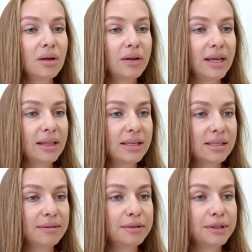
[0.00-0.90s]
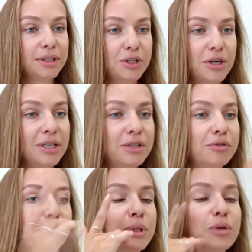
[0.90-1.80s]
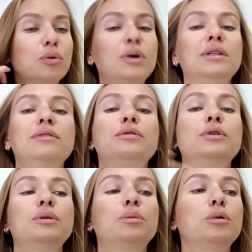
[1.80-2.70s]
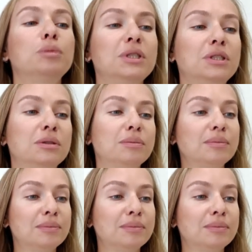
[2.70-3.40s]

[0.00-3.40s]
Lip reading: Okay, let's have a look at the charts of Bitcoin for the moment.